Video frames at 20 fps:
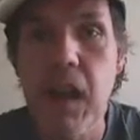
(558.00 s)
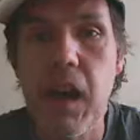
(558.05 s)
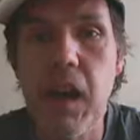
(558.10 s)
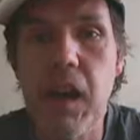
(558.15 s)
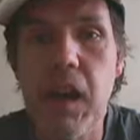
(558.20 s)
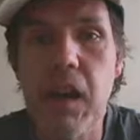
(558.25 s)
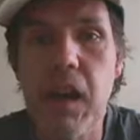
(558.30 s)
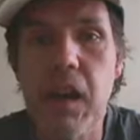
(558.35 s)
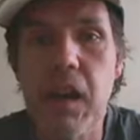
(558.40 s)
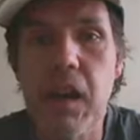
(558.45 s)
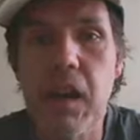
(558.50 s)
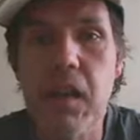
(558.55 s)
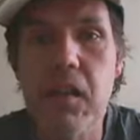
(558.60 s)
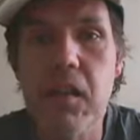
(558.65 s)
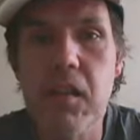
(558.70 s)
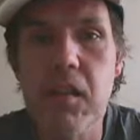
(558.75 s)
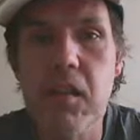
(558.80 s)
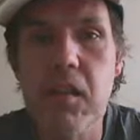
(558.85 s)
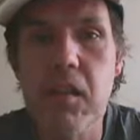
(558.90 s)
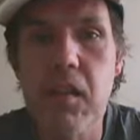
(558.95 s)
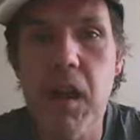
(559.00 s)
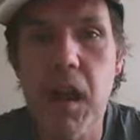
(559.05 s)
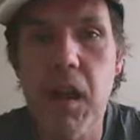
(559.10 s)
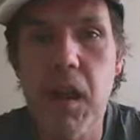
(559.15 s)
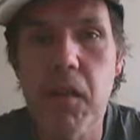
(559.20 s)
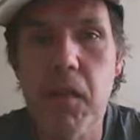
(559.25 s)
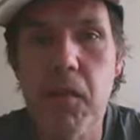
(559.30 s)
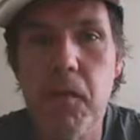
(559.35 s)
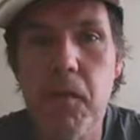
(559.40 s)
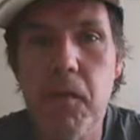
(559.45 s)
And you
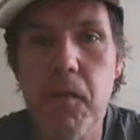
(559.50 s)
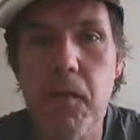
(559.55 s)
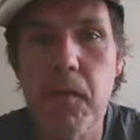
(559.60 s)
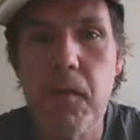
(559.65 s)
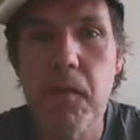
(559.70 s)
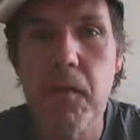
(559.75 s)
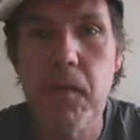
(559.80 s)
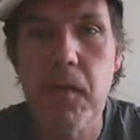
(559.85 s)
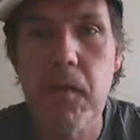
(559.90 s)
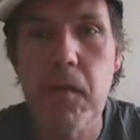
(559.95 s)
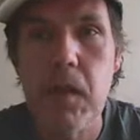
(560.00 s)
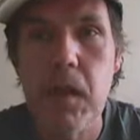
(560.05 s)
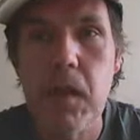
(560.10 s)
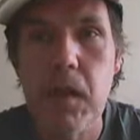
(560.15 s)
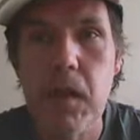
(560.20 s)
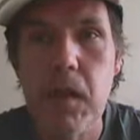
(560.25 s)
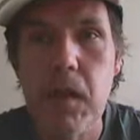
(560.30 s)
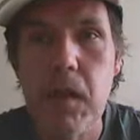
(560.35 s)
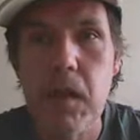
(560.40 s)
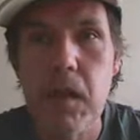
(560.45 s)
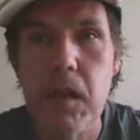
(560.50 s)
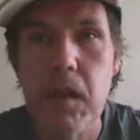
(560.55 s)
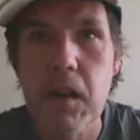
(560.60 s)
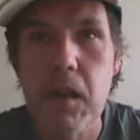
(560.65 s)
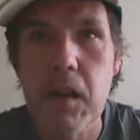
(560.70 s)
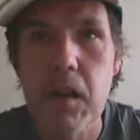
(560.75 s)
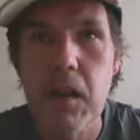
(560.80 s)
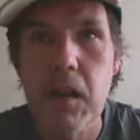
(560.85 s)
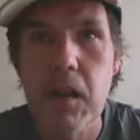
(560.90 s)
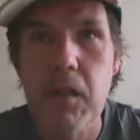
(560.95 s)
have,
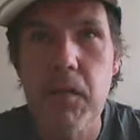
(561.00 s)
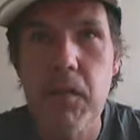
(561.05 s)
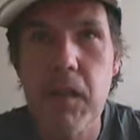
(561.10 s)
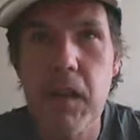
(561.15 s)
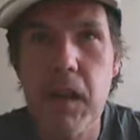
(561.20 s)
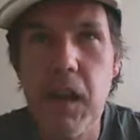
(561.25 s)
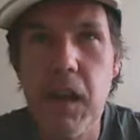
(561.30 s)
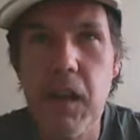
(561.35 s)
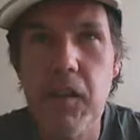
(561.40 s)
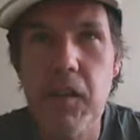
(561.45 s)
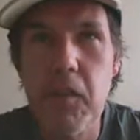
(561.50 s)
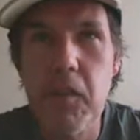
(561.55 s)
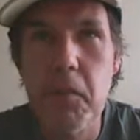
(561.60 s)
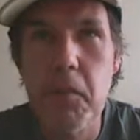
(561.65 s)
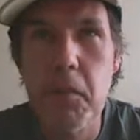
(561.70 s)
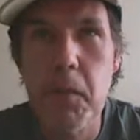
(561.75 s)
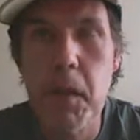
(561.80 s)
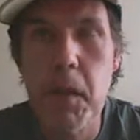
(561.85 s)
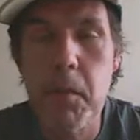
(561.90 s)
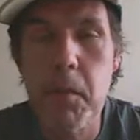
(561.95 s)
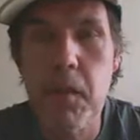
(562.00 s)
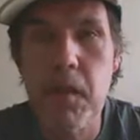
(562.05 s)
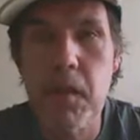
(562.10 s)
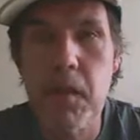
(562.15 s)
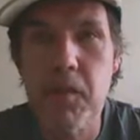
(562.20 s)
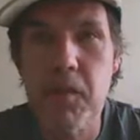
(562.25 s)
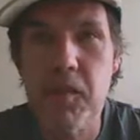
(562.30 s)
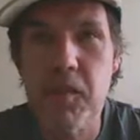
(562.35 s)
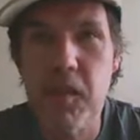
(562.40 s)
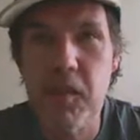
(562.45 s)
I think as I remember,
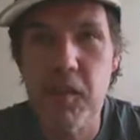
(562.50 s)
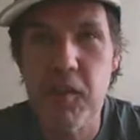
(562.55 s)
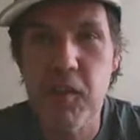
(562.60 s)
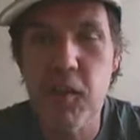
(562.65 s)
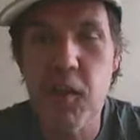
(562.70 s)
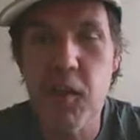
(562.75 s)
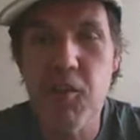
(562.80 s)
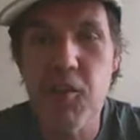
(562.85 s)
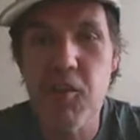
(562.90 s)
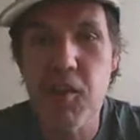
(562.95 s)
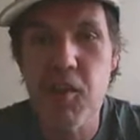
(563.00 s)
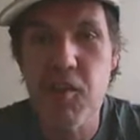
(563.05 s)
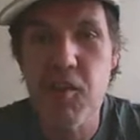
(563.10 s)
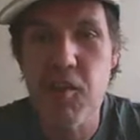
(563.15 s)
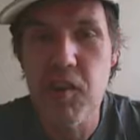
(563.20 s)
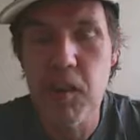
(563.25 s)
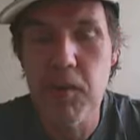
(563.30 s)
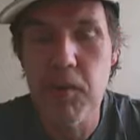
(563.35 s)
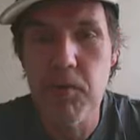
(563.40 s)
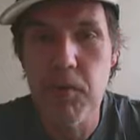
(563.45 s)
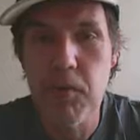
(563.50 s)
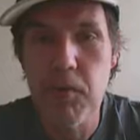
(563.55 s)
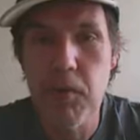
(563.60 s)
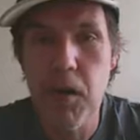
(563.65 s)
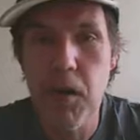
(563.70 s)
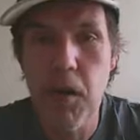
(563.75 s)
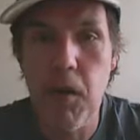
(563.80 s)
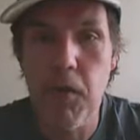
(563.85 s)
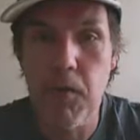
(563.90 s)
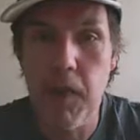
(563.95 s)
it was the Surgeon General
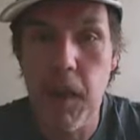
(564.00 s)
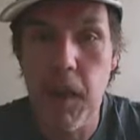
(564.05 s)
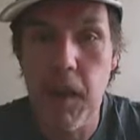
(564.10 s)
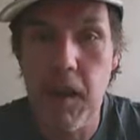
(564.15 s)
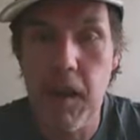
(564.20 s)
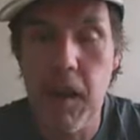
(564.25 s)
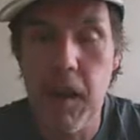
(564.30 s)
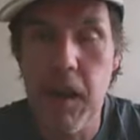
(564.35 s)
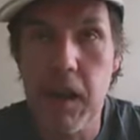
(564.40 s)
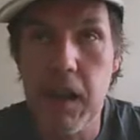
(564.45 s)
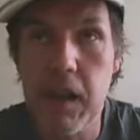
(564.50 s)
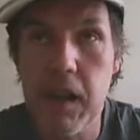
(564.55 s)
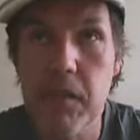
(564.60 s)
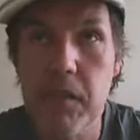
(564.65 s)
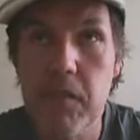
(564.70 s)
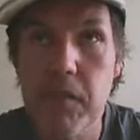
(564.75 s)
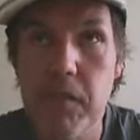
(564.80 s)
of LA,